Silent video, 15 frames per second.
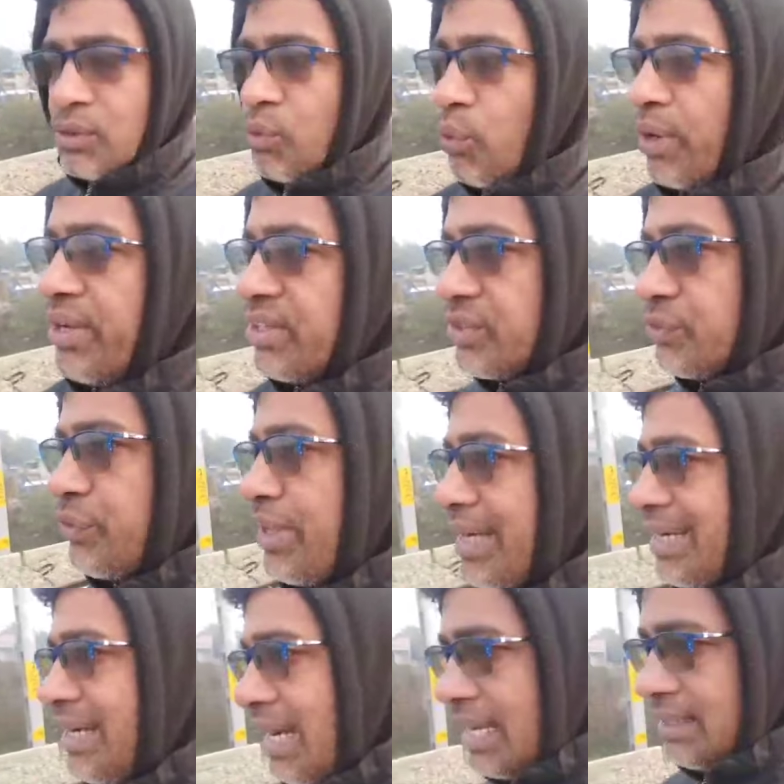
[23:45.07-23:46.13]
way is
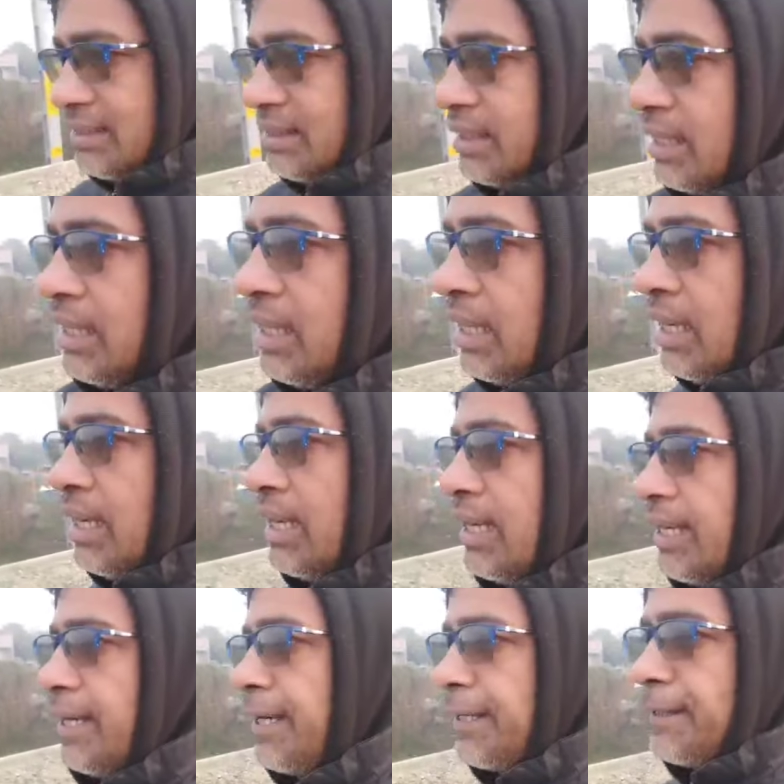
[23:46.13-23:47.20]
very nice.
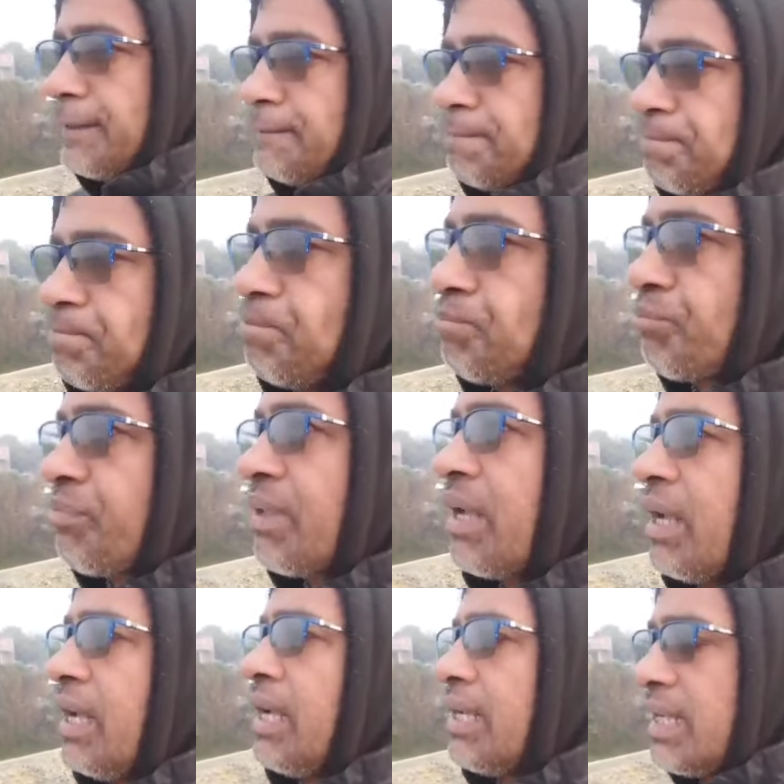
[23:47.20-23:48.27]
Um
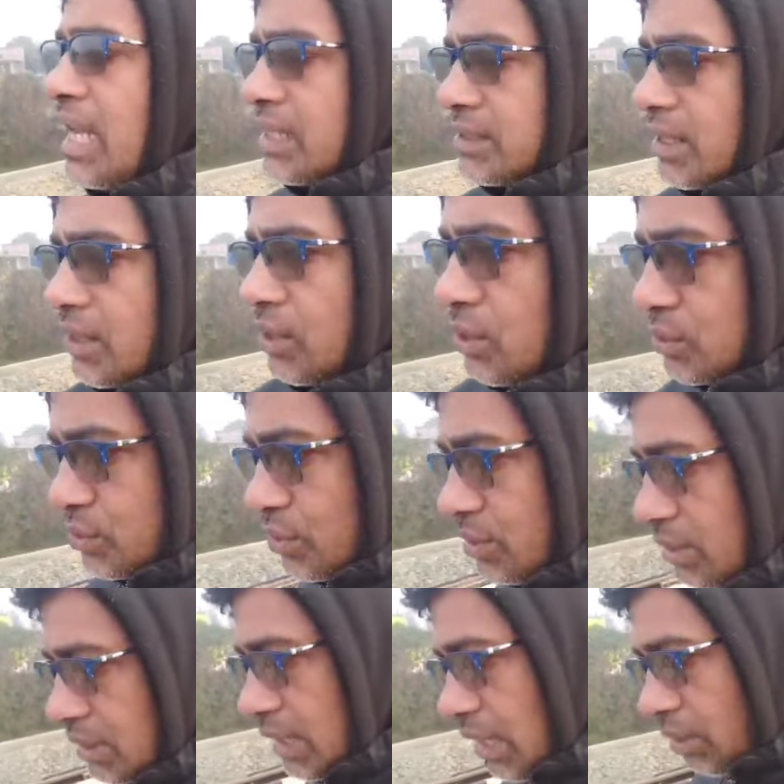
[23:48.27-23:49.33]
Yesterday also,
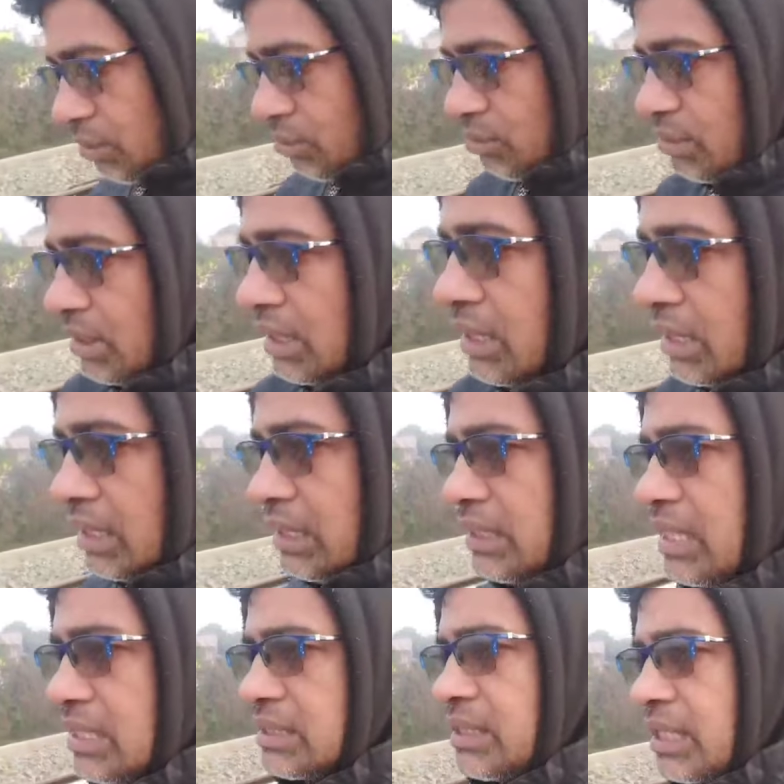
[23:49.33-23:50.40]
now
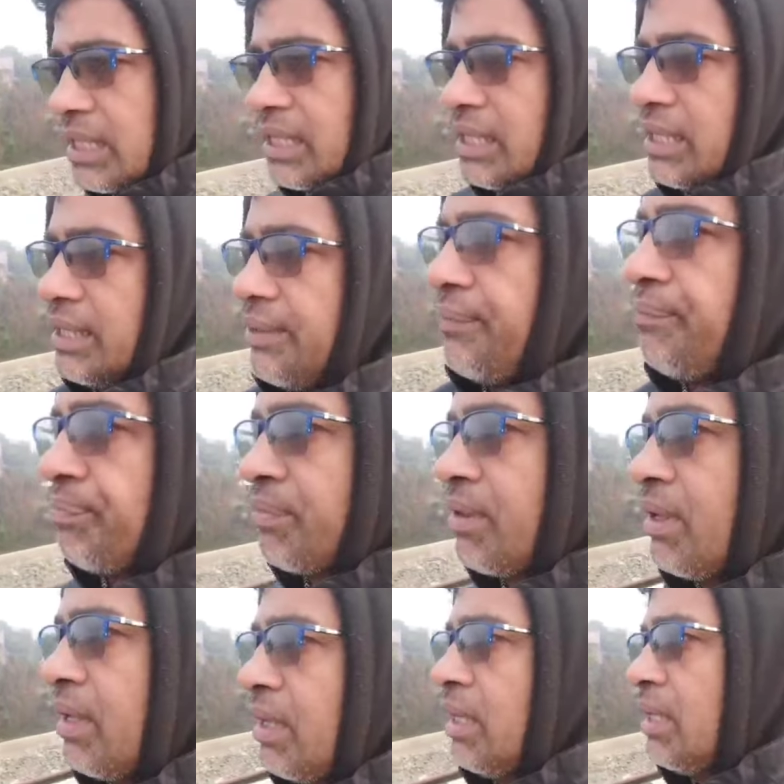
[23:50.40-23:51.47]
yesterday,
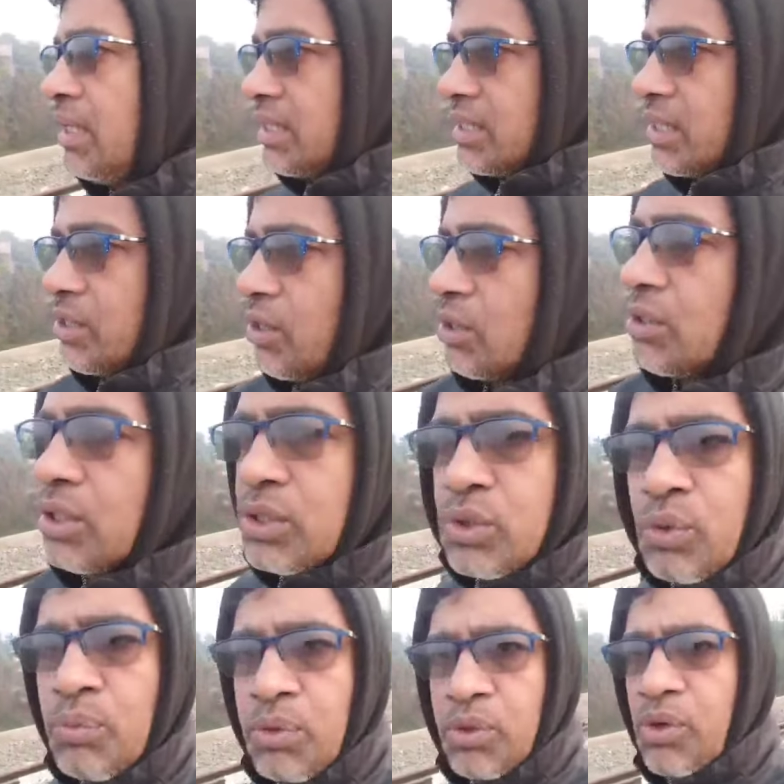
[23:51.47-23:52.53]
not
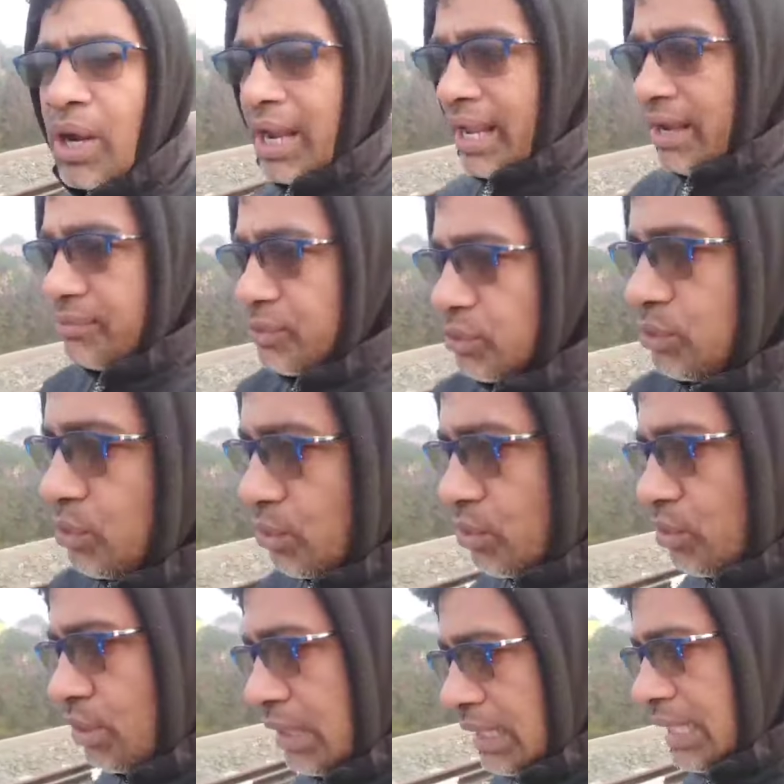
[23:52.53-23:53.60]
tomorrow, I have to go